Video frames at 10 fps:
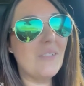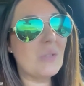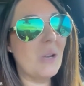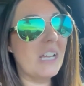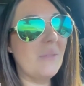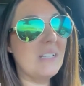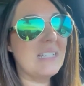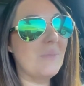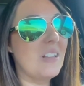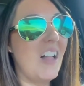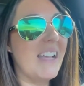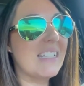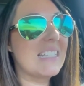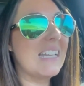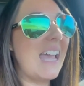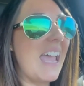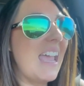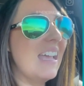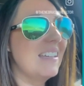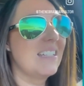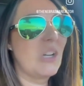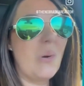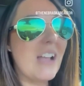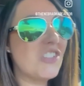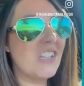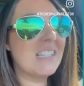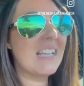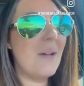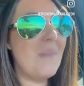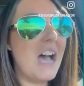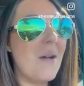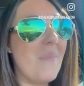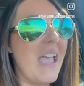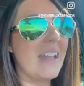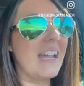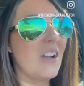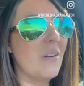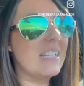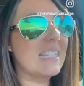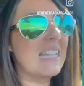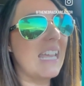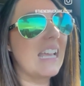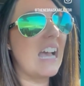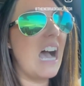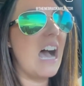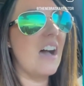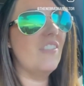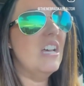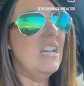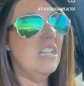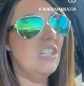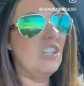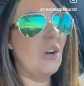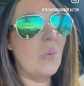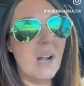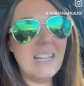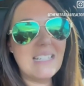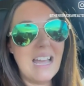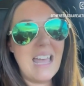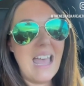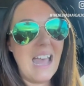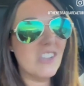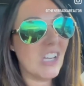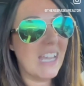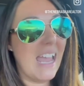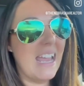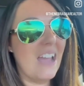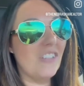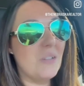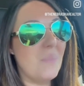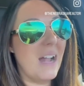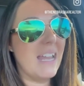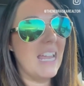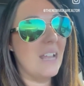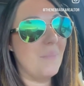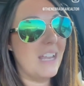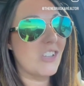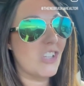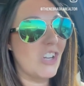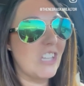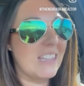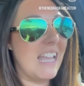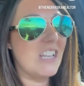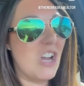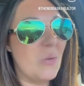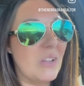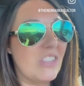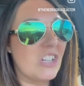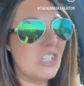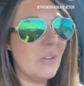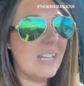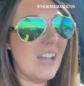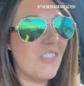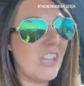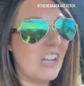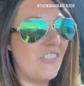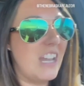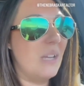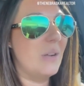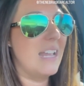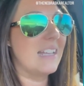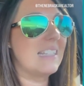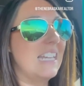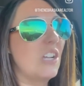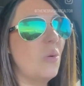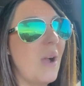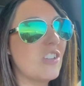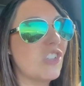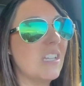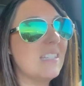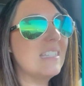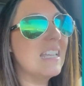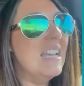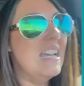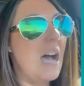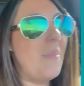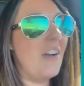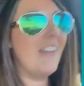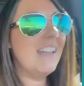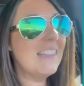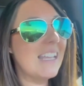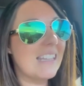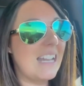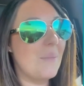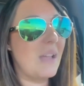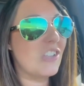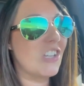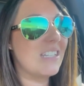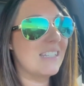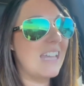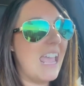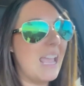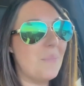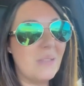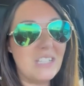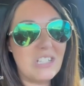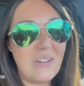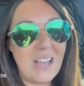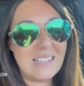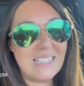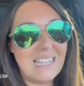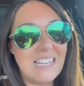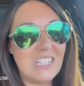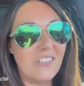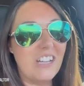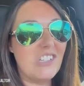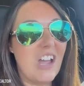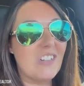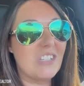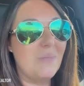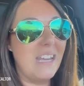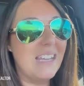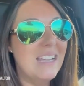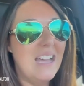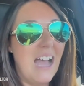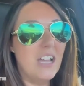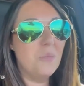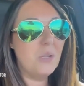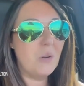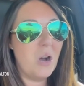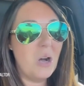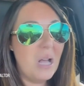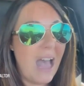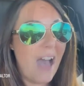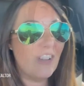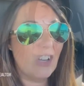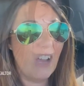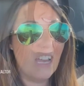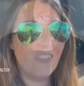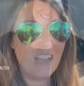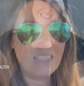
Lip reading: working with some clients today. Questions come up, and I always think of, wanting to educate everybody and make sure that they know what they're doing out there. If anyone has any questions about anything that I mentioned today, please don't hesitate to reach out to me. I hope you all have a great rest